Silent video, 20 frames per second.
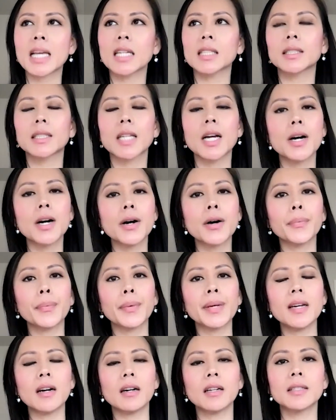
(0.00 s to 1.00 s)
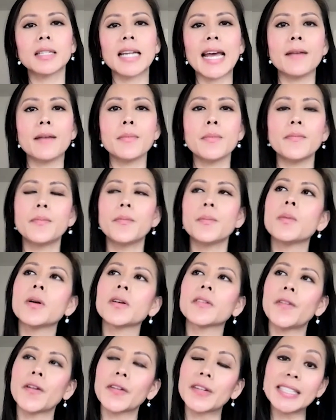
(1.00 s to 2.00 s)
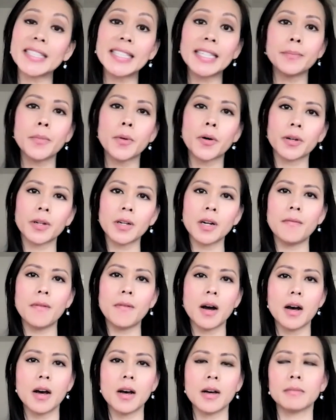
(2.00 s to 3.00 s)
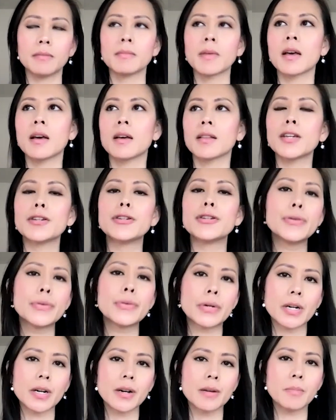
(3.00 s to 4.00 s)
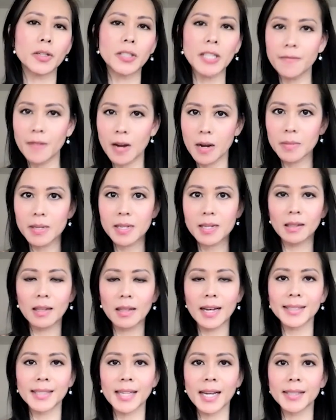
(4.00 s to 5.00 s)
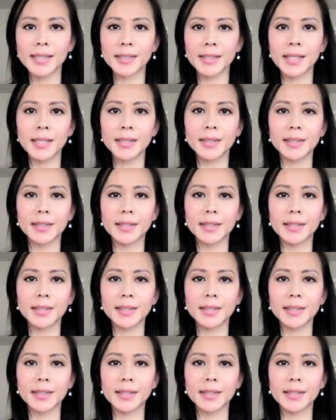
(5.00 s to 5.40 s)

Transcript: So we are now focusing more of the newer multifamily class assets.